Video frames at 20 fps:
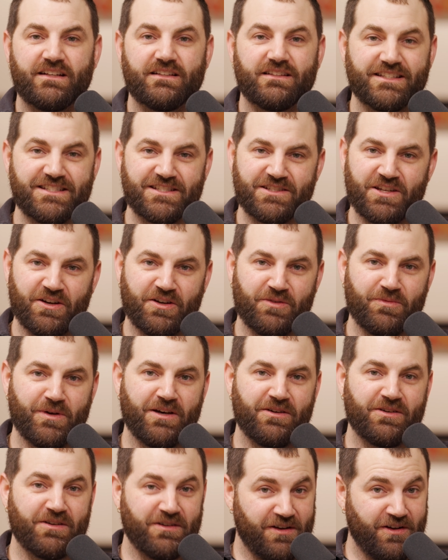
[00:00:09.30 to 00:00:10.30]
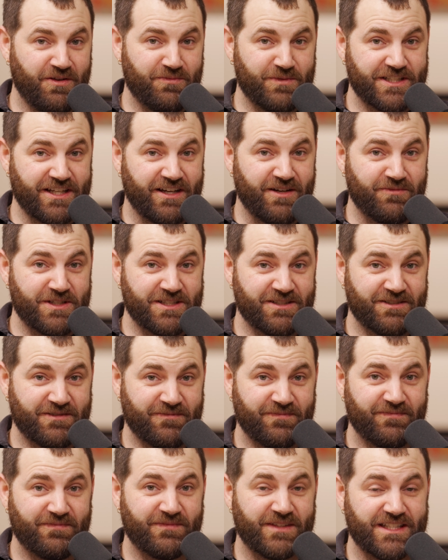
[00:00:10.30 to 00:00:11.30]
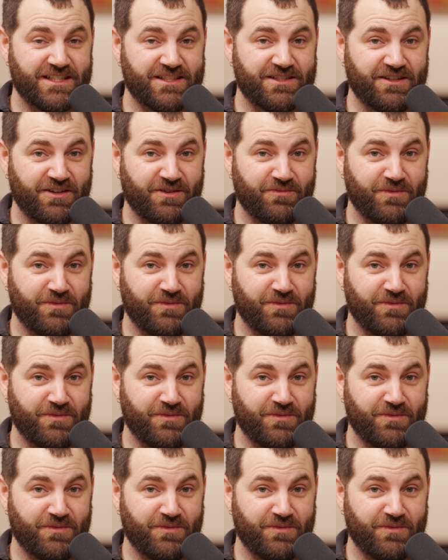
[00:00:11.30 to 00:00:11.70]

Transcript: let's talk about Alma Thomas. Let's talk